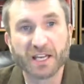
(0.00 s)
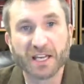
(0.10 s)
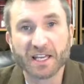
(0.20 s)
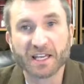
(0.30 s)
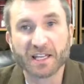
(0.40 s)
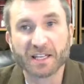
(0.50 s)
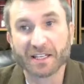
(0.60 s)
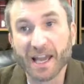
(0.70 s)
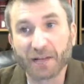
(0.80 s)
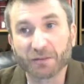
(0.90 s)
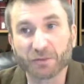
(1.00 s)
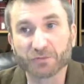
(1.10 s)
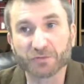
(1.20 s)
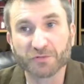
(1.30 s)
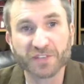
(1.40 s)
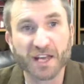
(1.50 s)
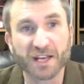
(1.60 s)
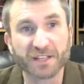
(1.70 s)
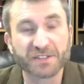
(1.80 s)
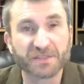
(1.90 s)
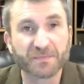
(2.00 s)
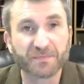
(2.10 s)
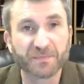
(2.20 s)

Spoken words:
in an agricultural science.